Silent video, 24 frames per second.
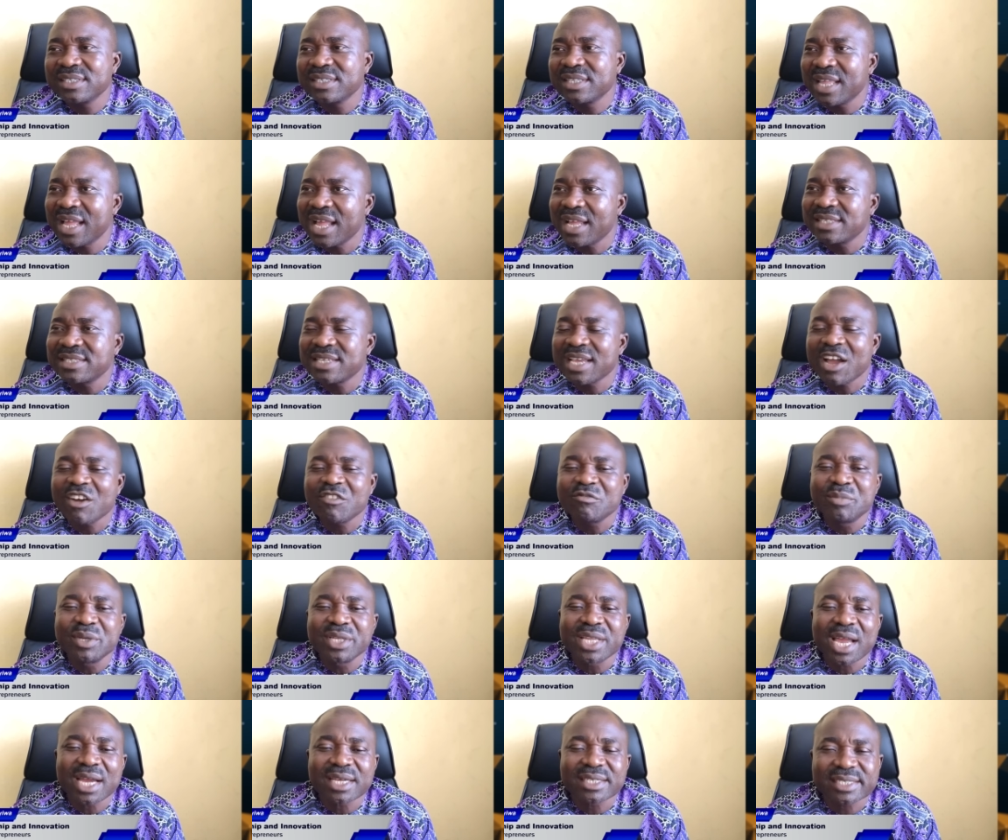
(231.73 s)
that have
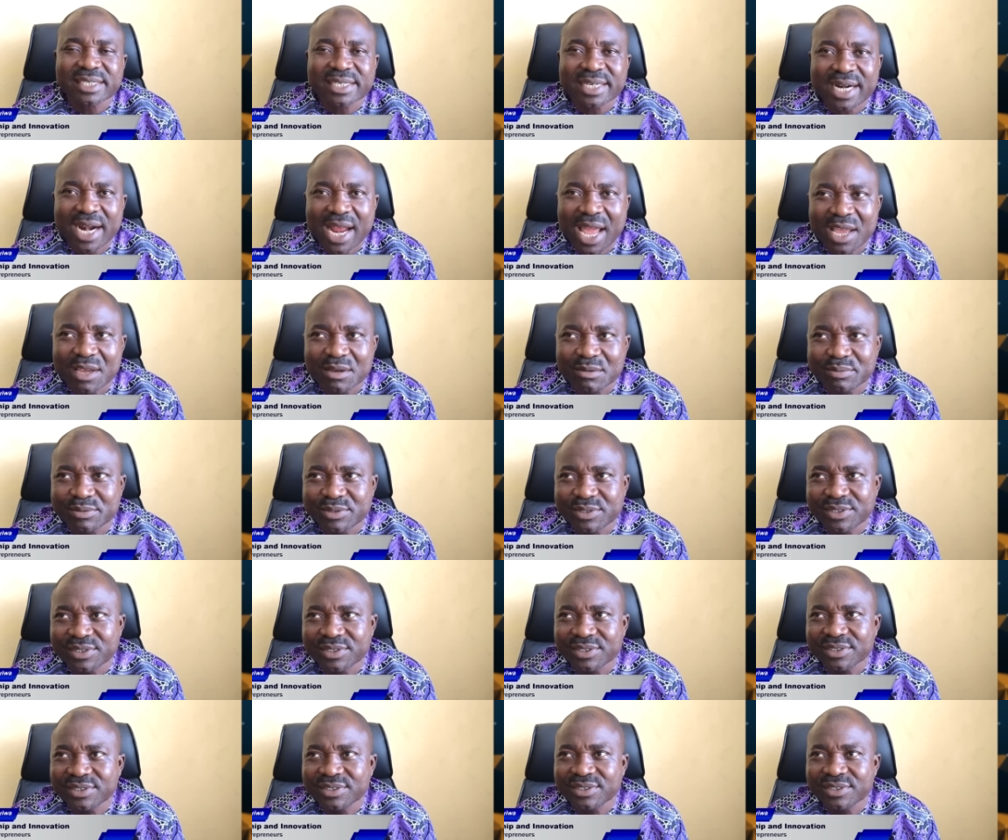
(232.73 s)
been ascribed